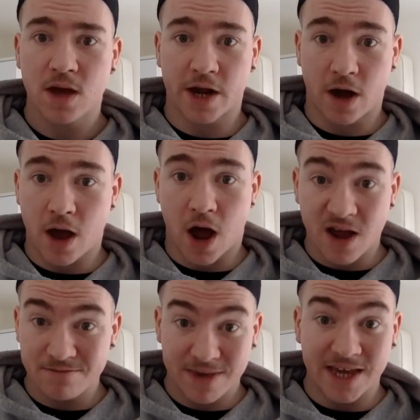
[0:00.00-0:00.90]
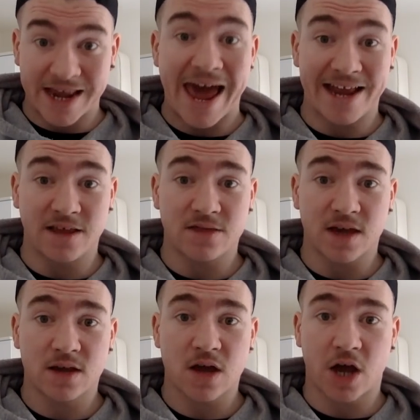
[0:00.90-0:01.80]
And I mean
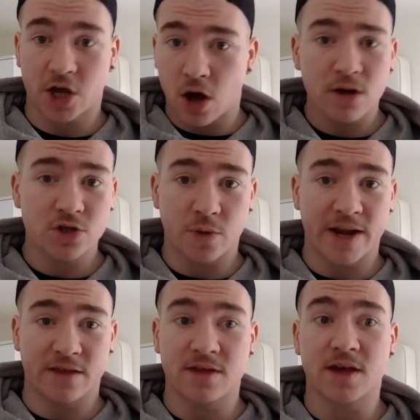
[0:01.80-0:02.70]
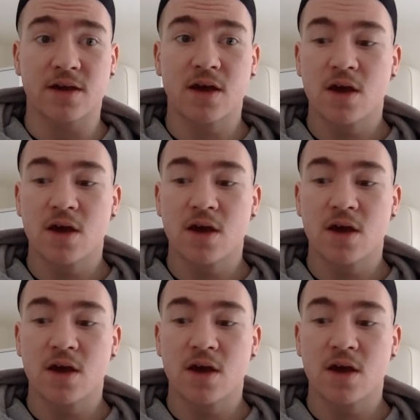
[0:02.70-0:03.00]
anything. I can't do anything.